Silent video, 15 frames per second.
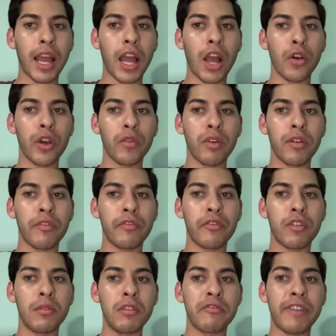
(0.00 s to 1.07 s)
how it went
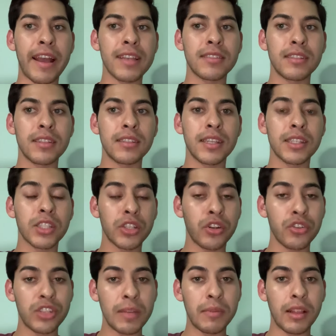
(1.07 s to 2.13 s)
from a fascist dictatorship that